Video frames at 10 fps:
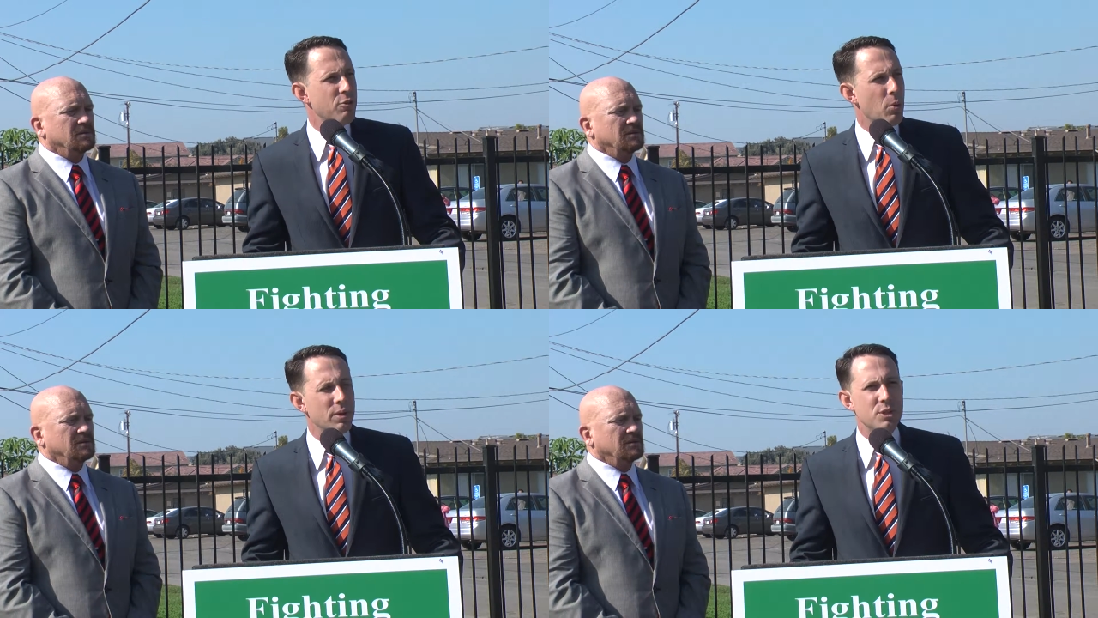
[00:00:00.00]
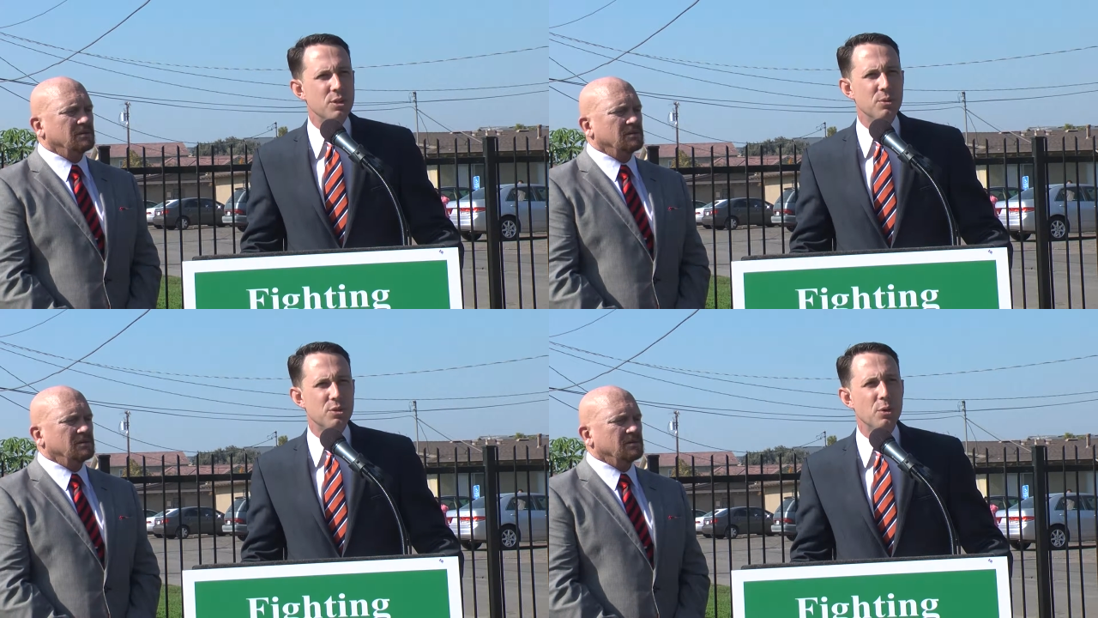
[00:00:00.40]
Speaker 1: forward
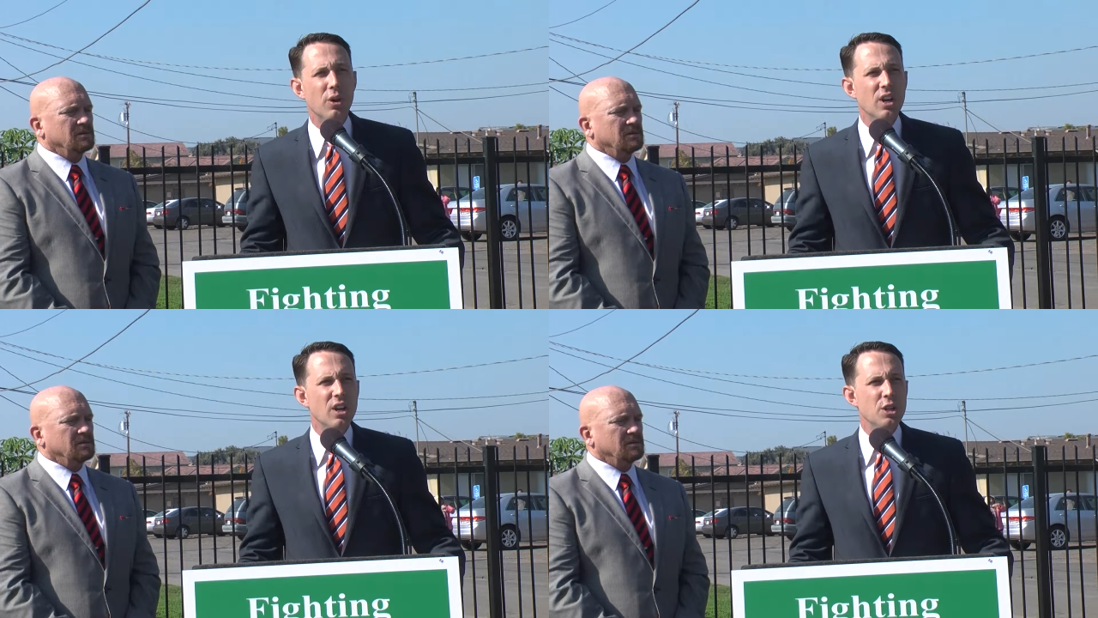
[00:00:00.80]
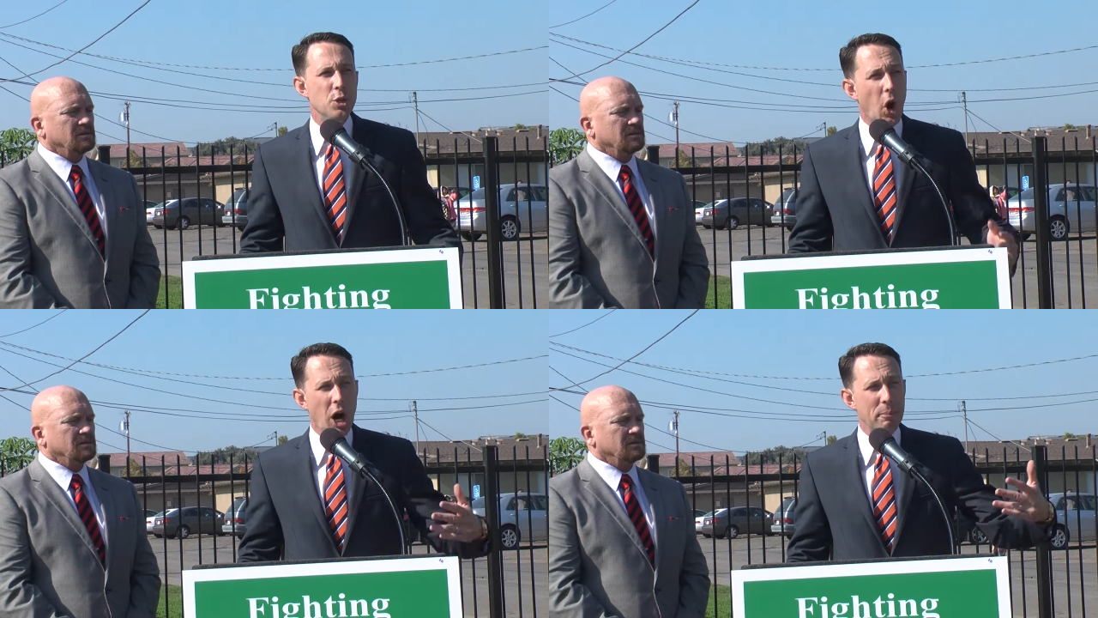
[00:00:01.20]
to, to,
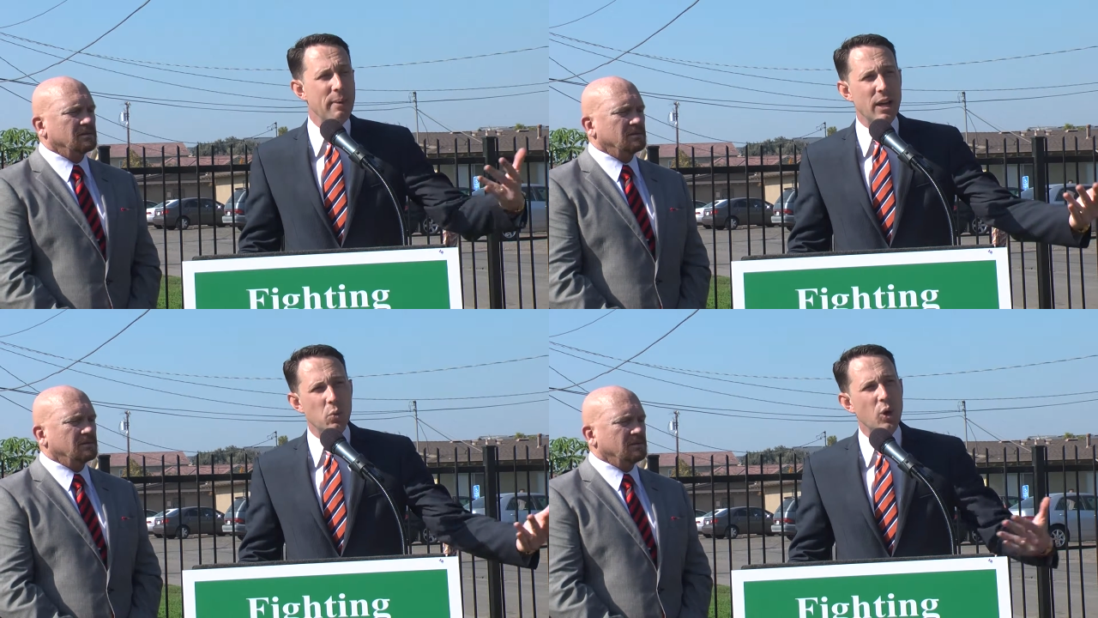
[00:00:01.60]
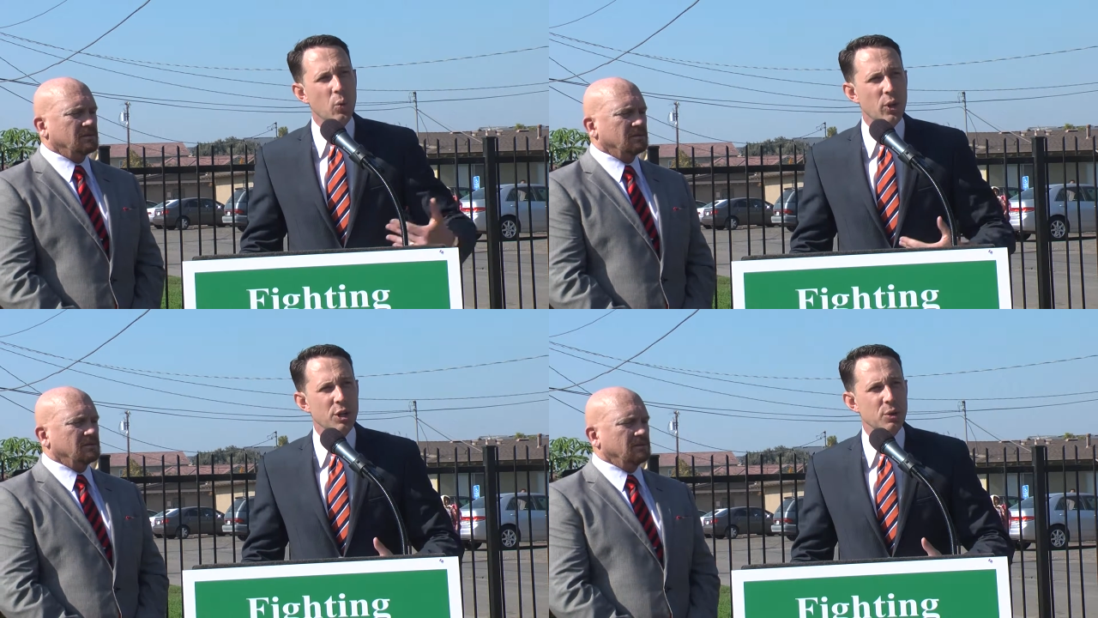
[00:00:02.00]
to augment
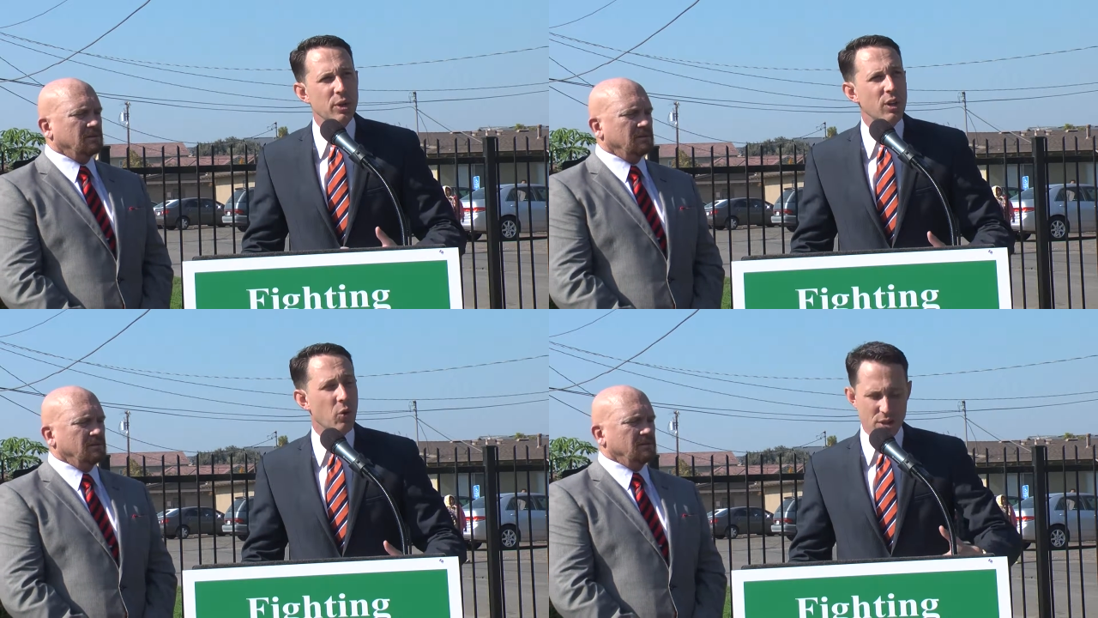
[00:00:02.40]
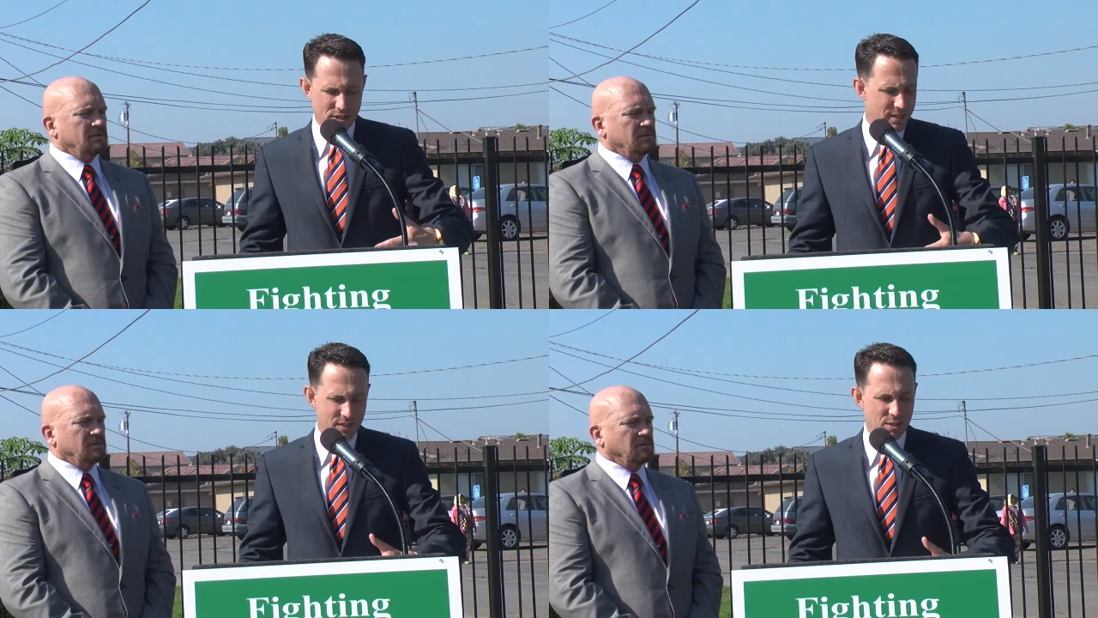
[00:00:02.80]
what we're doing
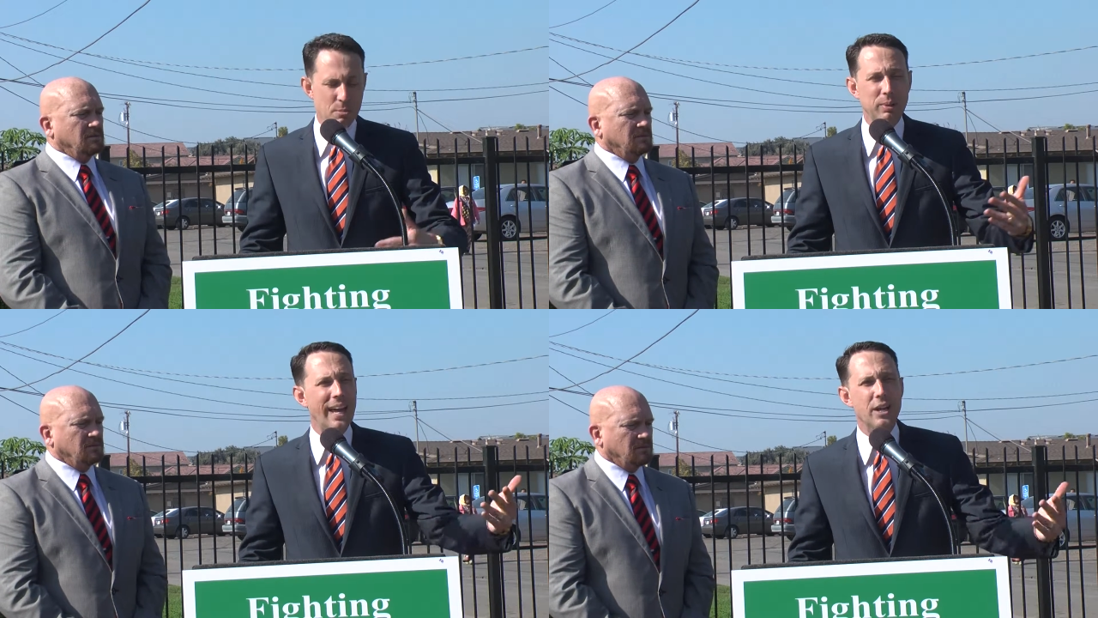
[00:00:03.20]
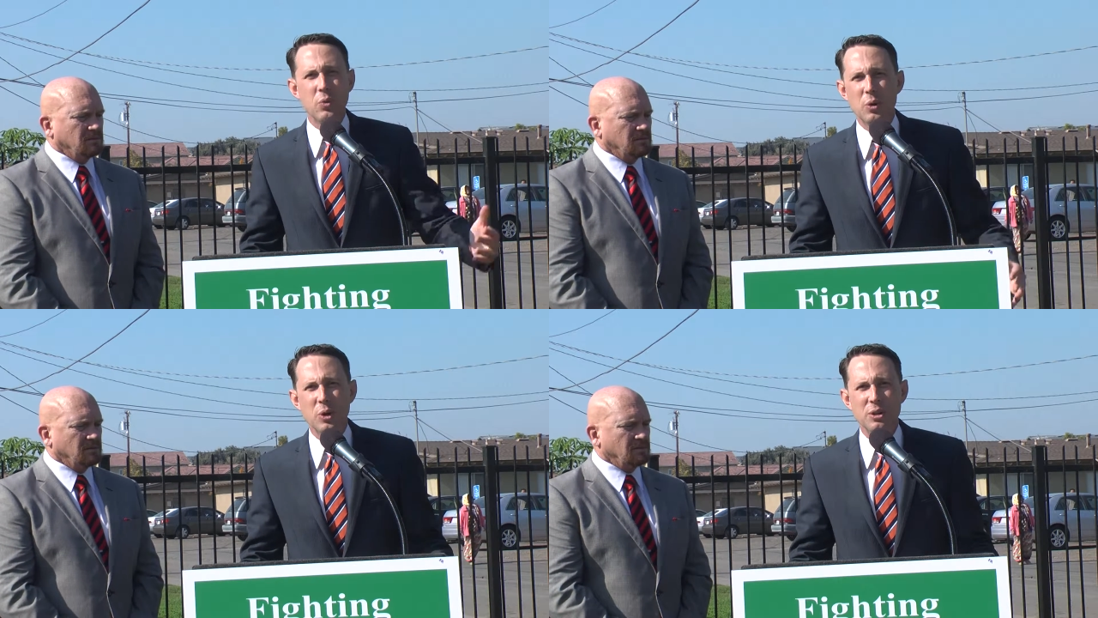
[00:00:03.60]
or to
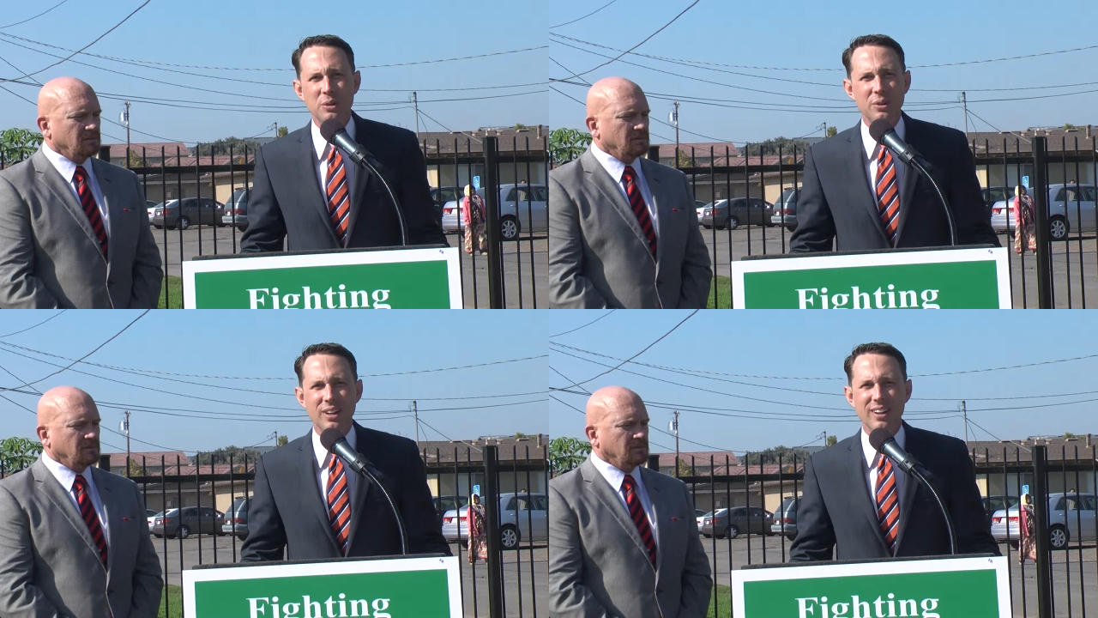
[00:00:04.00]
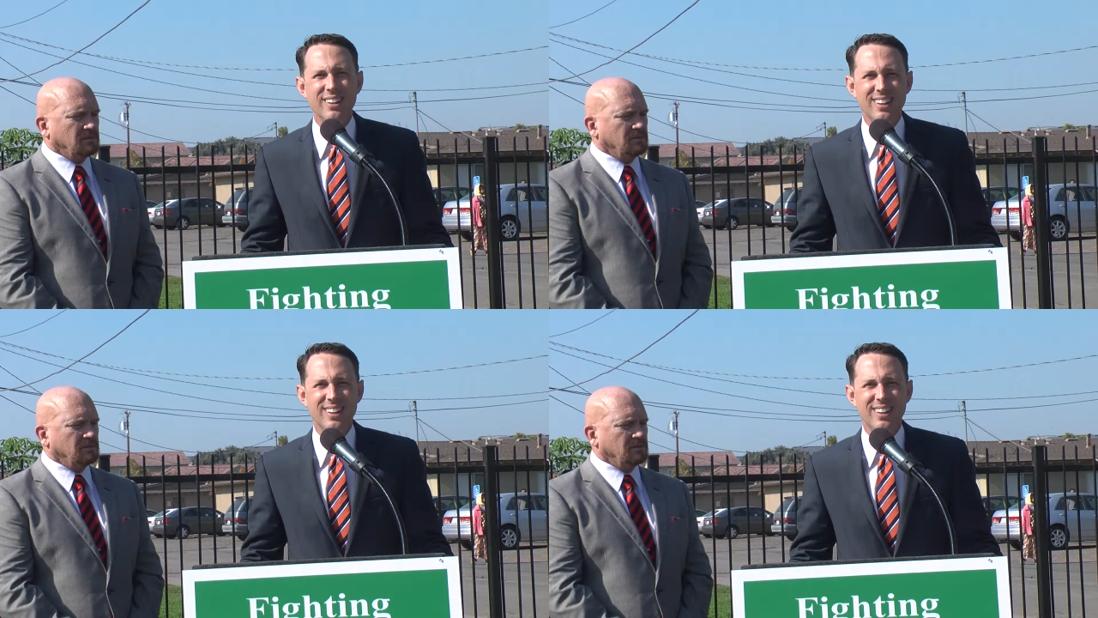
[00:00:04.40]
supplant what we're doing. Uh,